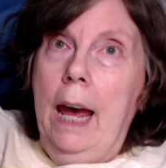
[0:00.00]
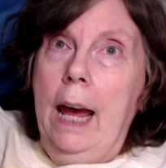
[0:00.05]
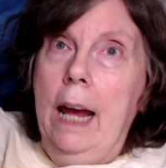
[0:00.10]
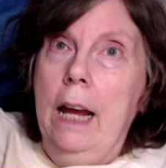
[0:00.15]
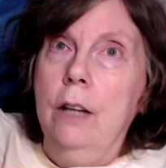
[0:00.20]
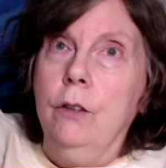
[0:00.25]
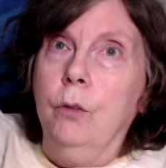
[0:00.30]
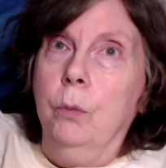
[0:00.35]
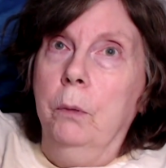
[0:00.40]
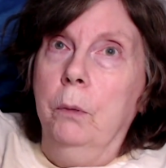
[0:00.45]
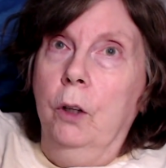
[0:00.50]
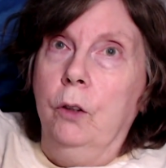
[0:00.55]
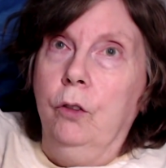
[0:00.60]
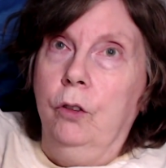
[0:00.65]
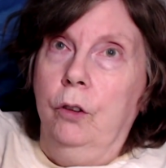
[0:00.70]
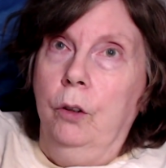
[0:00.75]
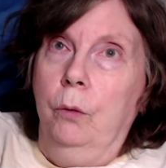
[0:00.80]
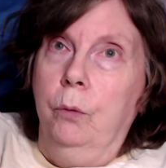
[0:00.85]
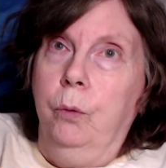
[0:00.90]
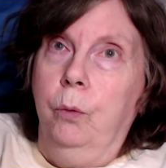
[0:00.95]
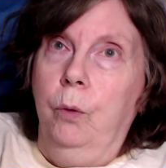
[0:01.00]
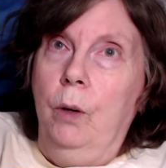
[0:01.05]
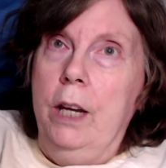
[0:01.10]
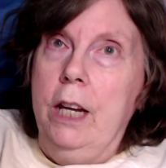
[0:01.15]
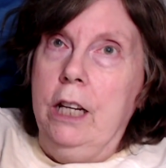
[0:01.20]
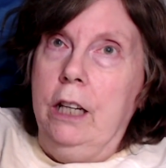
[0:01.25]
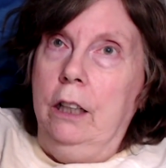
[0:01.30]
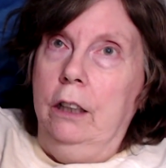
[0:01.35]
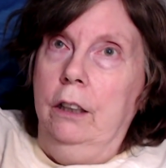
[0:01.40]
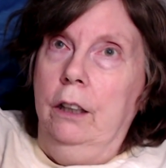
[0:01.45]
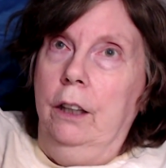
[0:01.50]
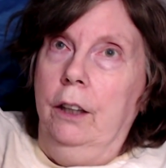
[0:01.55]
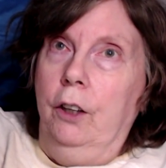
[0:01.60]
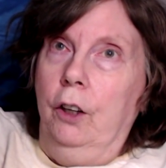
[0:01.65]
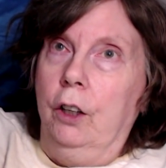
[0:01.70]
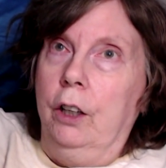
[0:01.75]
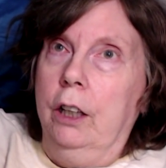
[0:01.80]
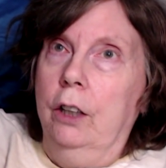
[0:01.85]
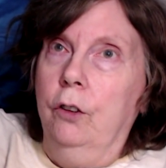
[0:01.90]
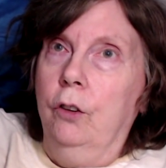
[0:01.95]
Age must have weakened
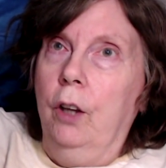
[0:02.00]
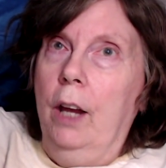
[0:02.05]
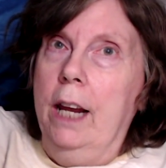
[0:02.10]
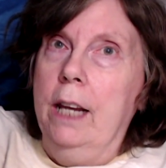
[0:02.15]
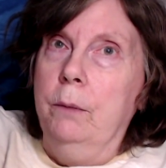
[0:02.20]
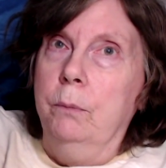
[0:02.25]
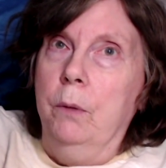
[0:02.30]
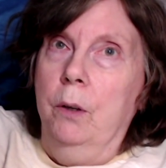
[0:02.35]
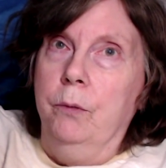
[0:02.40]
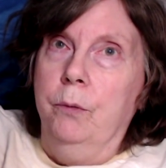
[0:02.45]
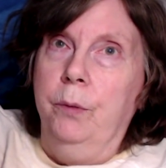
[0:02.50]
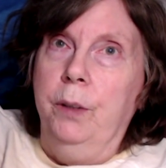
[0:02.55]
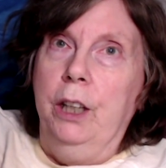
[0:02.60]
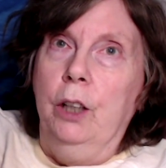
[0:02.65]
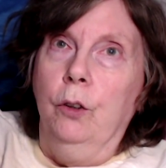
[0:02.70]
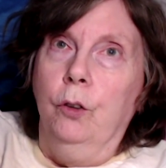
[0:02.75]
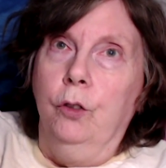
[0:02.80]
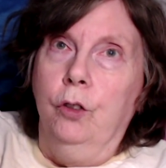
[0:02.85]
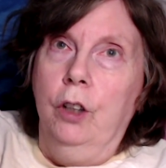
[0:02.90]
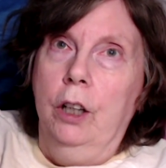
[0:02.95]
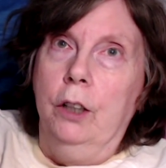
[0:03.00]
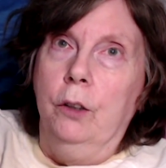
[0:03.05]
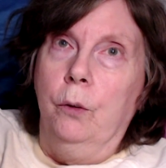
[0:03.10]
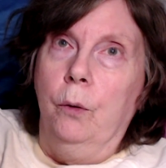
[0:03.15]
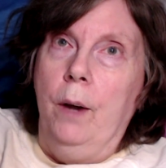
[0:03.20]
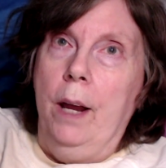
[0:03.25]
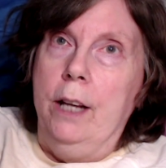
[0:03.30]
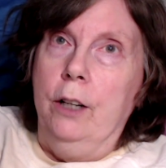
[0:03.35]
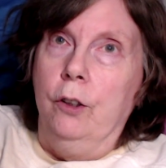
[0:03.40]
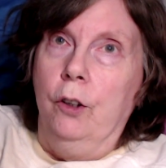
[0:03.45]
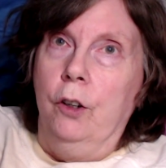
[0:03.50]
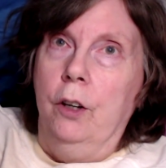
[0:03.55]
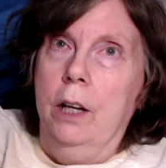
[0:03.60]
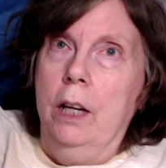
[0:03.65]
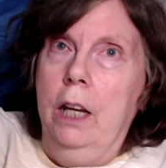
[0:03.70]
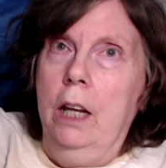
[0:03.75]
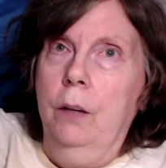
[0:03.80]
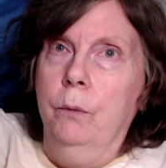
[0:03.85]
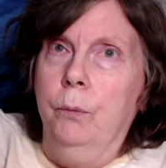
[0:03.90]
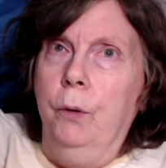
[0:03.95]
the containment field generator.
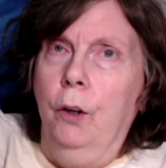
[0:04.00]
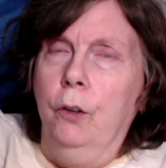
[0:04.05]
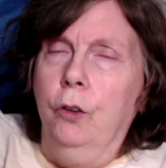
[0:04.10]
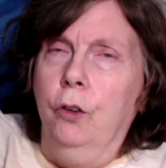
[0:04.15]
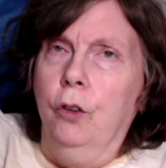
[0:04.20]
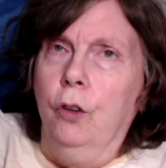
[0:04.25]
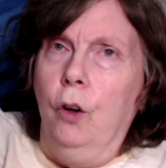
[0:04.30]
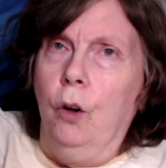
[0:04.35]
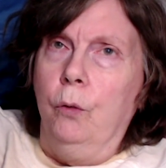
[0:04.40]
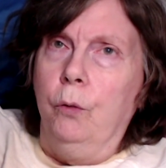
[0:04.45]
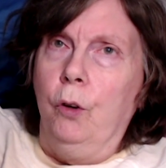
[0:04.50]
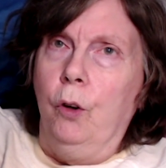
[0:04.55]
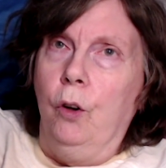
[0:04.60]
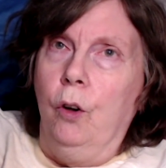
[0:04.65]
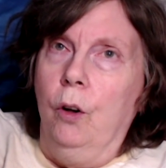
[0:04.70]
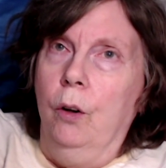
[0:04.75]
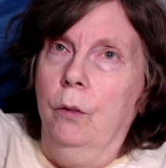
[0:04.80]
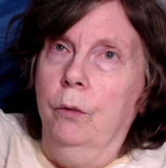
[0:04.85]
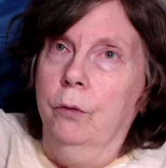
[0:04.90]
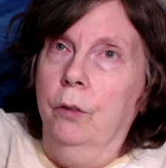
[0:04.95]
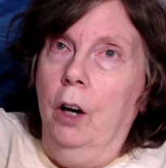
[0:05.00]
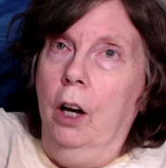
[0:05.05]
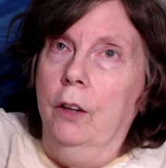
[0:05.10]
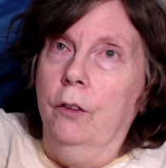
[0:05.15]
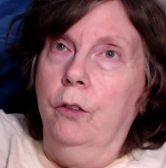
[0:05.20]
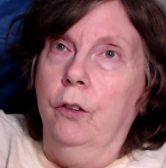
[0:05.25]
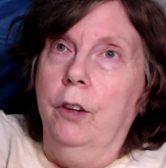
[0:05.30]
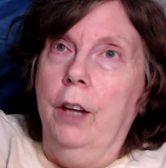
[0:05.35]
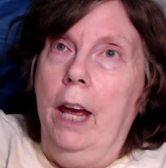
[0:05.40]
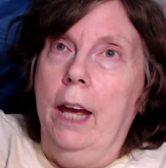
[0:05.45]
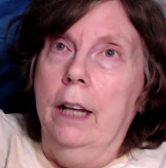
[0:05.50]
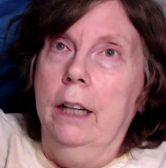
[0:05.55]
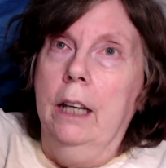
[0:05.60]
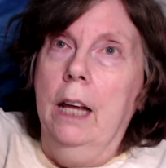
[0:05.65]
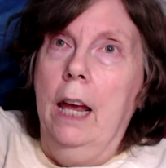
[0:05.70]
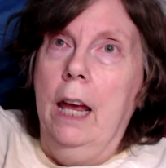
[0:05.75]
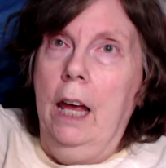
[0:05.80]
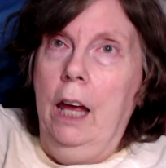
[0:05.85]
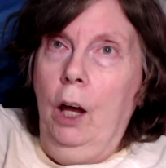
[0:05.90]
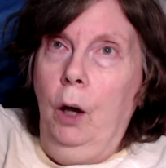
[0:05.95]
Infoserver, Vonn said.
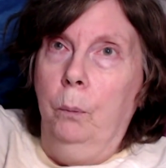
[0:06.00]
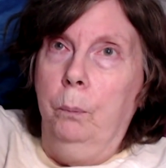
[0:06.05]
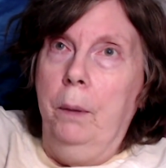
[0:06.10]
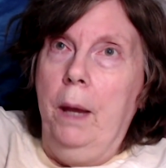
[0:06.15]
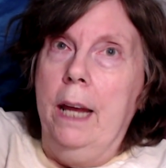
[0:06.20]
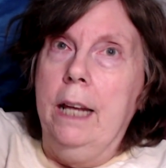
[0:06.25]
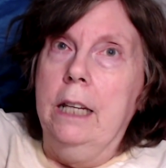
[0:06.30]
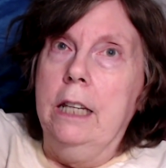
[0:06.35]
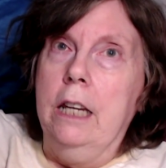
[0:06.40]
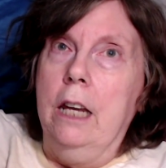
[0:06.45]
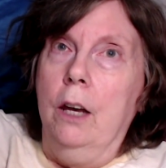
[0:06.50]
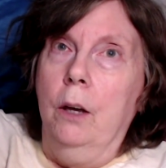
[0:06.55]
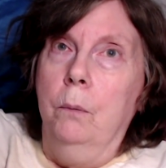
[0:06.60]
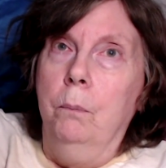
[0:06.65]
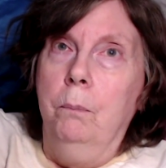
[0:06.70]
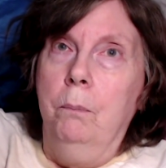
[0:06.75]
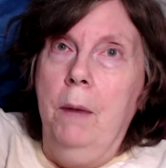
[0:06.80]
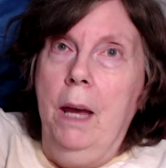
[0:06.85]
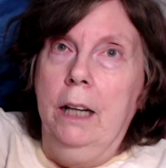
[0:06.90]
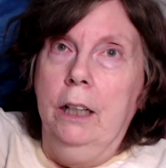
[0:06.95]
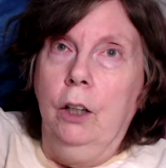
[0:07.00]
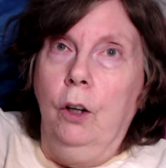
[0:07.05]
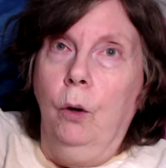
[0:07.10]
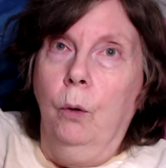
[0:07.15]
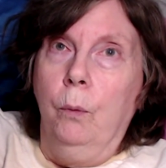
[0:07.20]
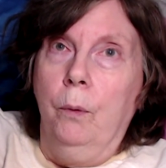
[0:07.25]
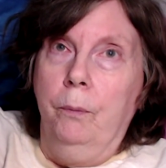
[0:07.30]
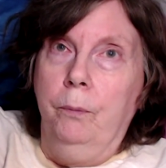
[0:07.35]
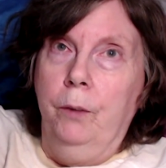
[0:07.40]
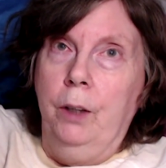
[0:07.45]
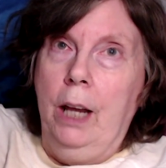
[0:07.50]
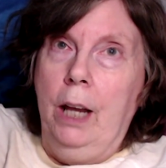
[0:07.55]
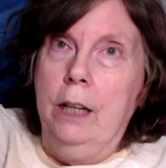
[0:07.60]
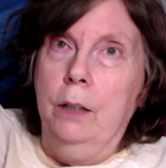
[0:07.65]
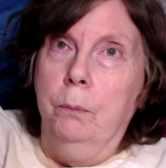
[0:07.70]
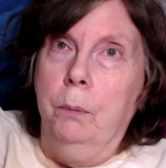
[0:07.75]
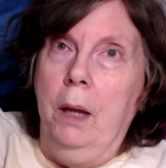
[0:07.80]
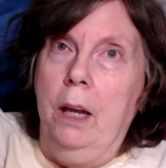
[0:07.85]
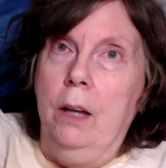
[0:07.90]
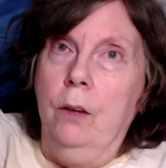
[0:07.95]
Help Adia. Medical
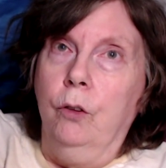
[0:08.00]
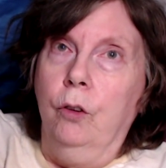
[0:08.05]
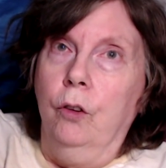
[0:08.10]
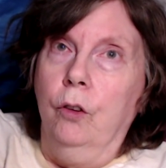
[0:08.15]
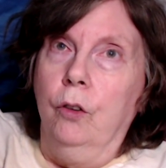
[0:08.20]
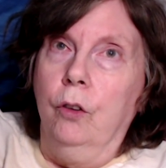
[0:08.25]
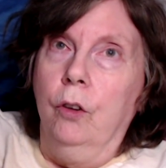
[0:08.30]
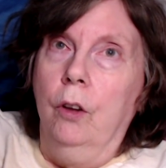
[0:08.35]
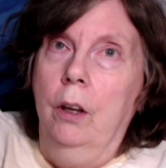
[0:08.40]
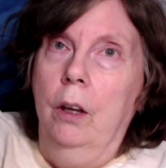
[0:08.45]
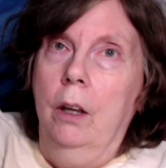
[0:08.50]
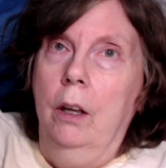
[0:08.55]
databases.